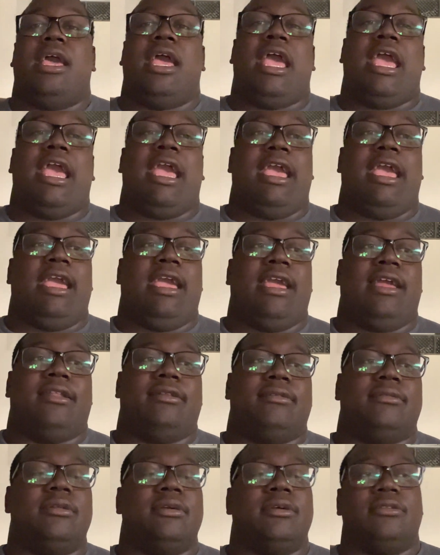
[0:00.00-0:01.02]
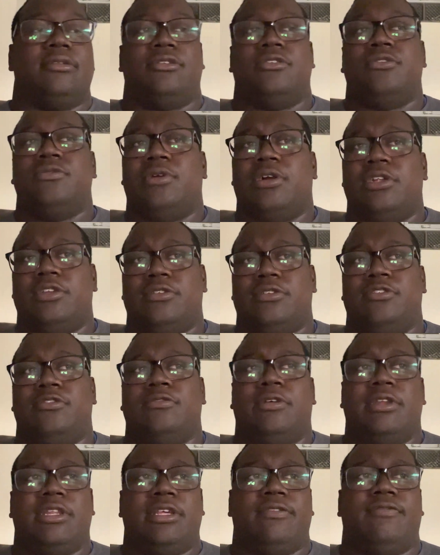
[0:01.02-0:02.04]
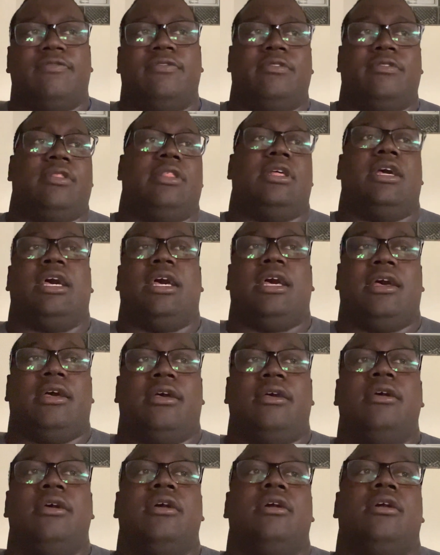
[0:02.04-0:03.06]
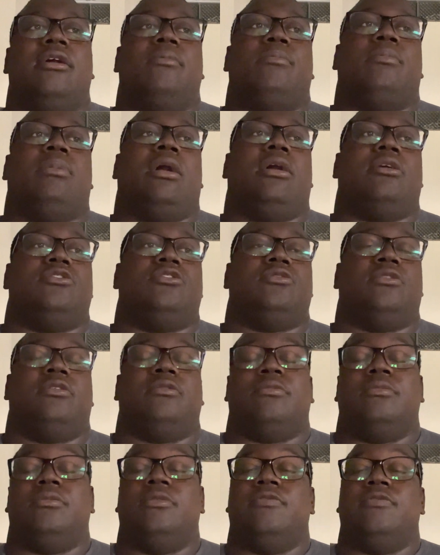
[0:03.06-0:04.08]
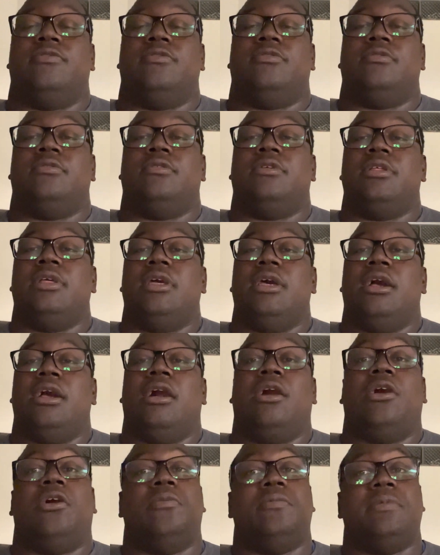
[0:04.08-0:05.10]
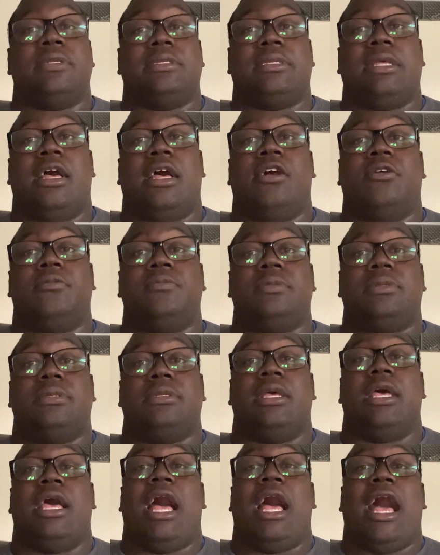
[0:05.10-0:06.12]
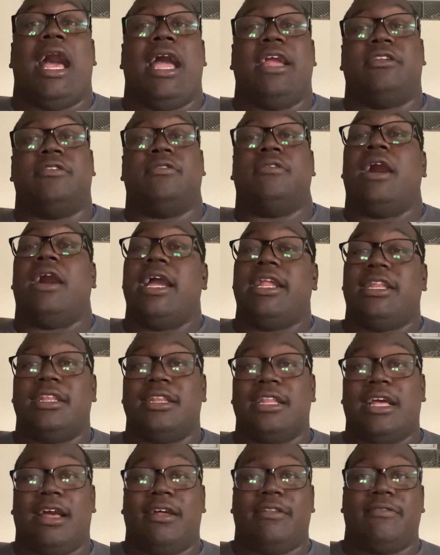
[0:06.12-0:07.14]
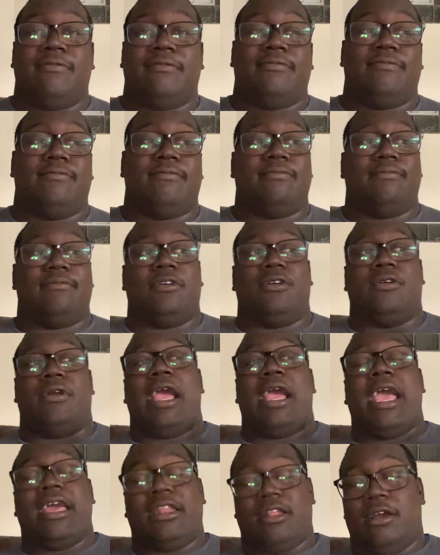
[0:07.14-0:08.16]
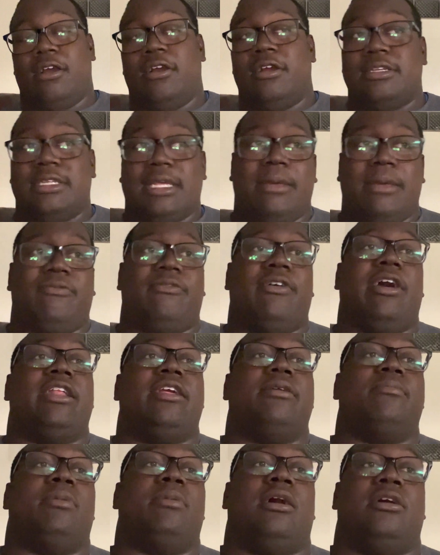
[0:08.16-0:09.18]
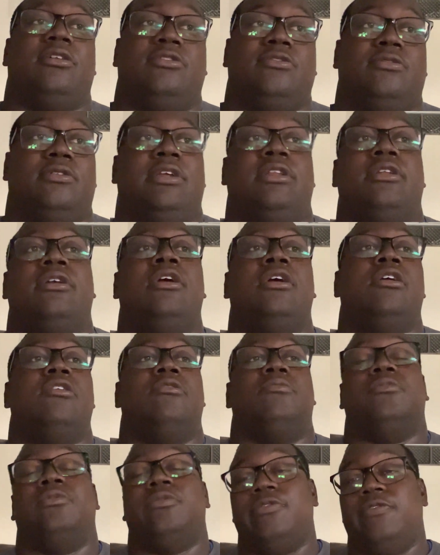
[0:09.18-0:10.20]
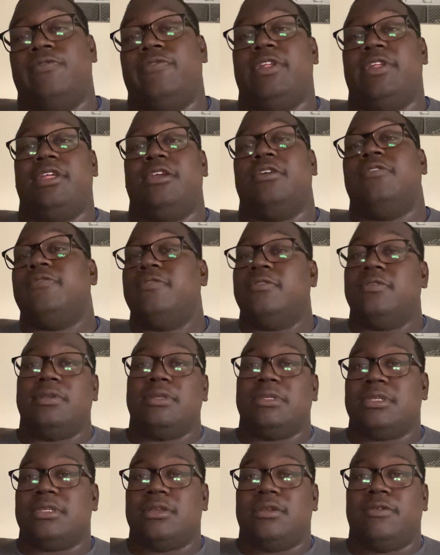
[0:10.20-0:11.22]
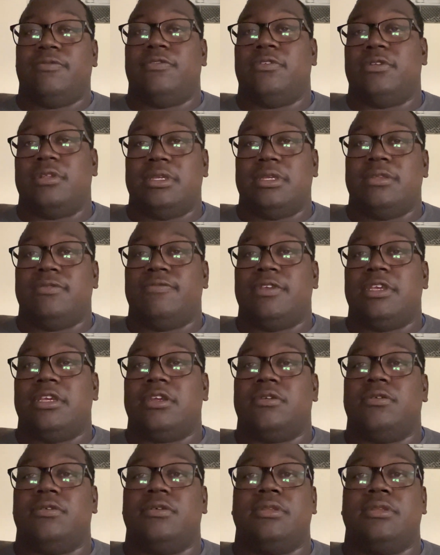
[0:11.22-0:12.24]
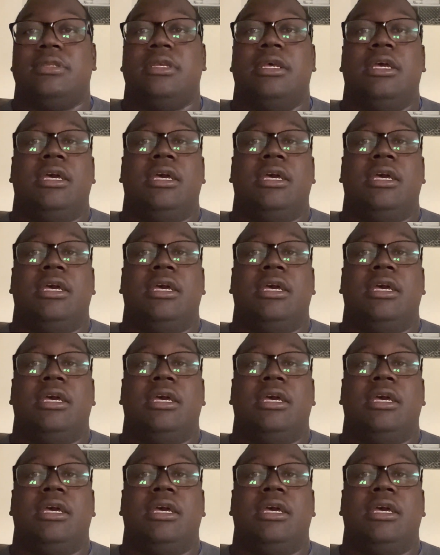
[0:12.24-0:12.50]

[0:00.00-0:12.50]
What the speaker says: and 220 for the ball joint removal tool. Hope this helps. I know I did not or had a hard time finding a ball joint removal video for these vehicles.